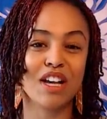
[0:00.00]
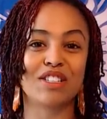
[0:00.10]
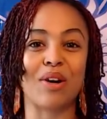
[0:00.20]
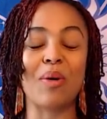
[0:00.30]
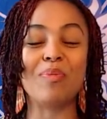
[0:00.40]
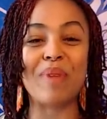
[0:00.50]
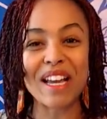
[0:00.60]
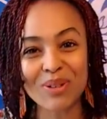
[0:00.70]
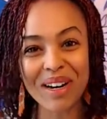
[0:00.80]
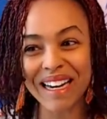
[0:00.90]
So
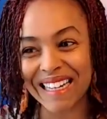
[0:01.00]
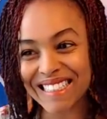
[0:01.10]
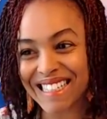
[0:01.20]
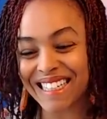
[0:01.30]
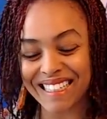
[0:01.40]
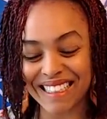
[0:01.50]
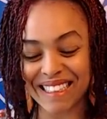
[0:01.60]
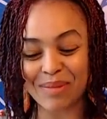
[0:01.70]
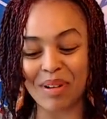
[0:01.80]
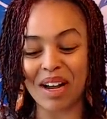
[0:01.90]
May twenty nineteen,
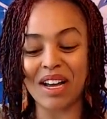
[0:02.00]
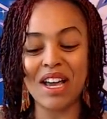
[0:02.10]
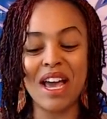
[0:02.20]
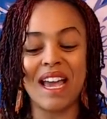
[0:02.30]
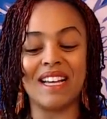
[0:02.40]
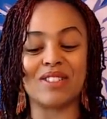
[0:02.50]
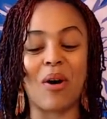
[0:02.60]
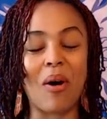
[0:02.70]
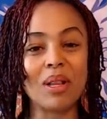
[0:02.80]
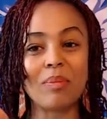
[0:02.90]
Libra, is
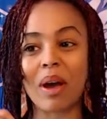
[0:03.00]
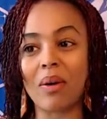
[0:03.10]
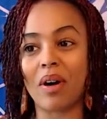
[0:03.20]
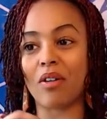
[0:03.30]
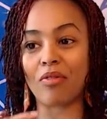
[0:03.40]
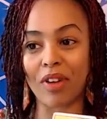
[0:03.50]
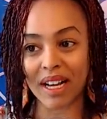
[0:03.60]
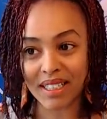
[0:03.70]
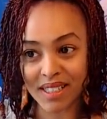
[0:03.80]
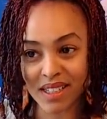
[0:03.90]
all about a
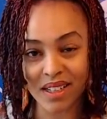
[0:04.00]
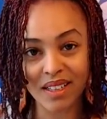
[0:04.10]
risk,